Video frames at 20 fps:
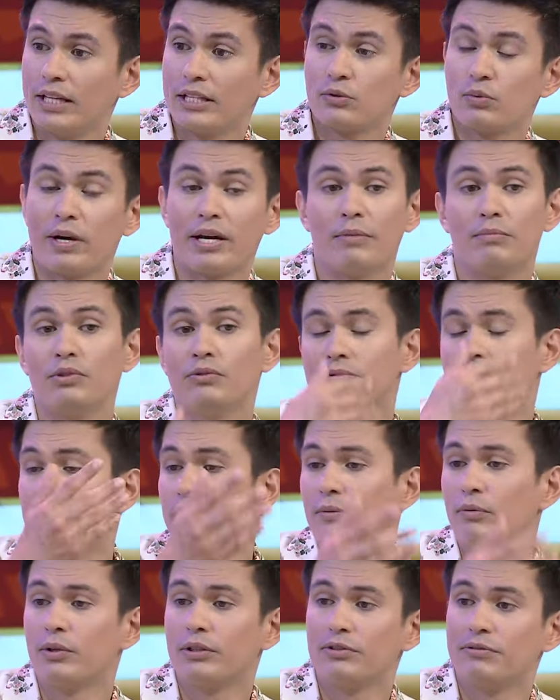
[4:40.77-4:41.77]
that's why I moved.
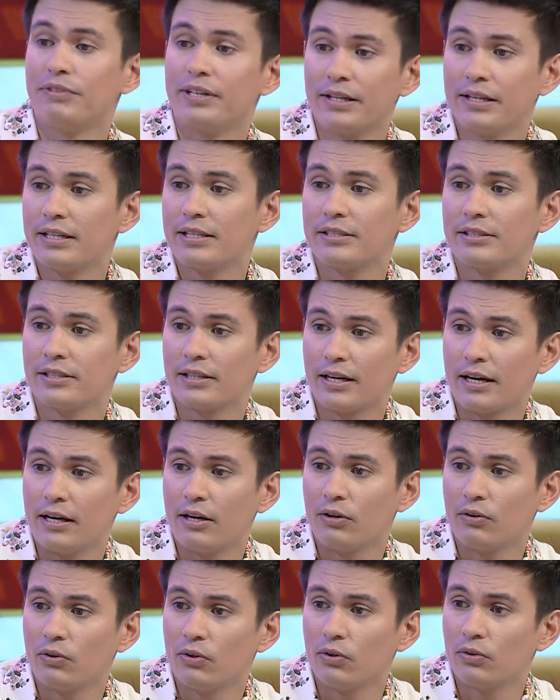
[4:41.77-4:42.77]
I went to Vegas.
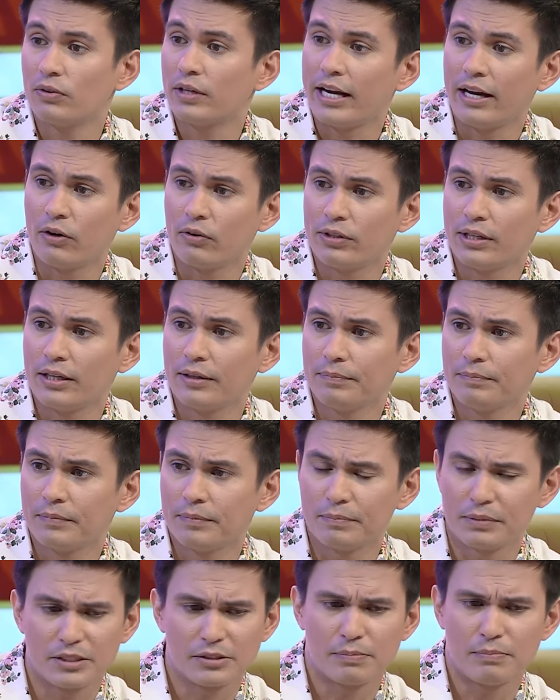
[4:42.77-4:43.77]
Akala ko, kaya ko na
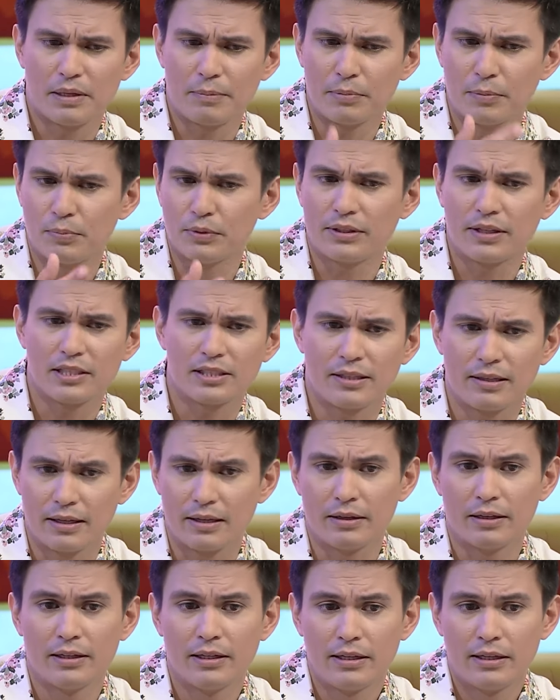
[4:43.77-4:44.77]
yeah. mapupunta ka sa,
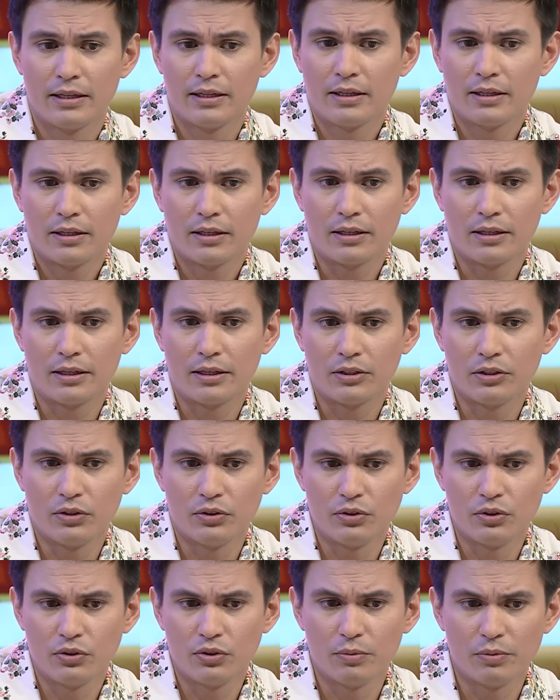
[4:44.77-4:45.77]
uh,
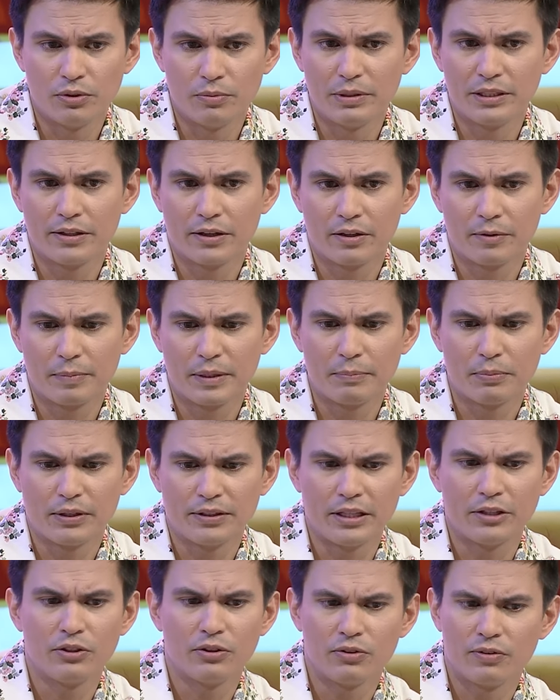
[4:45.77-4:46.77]
you, you, you meet other people
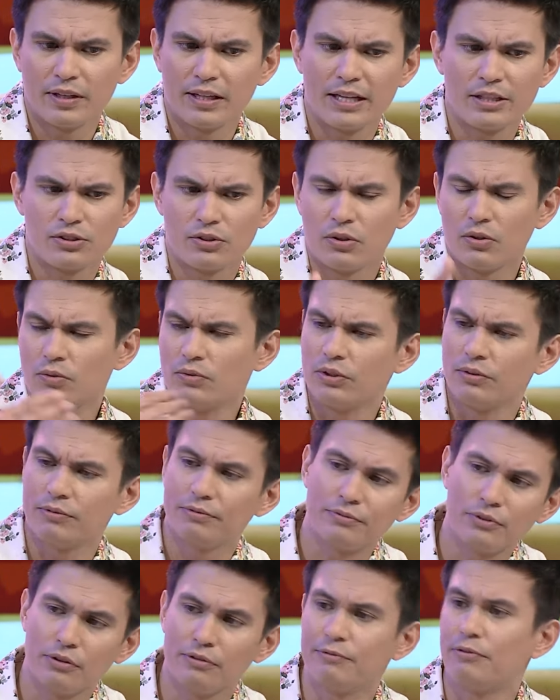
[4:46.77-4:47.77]
and then you realize, oh, you,
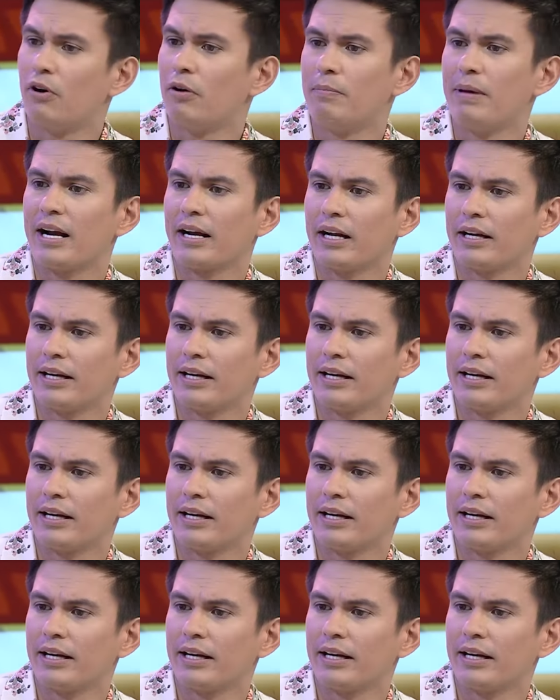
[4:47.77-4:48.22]
you'll fall back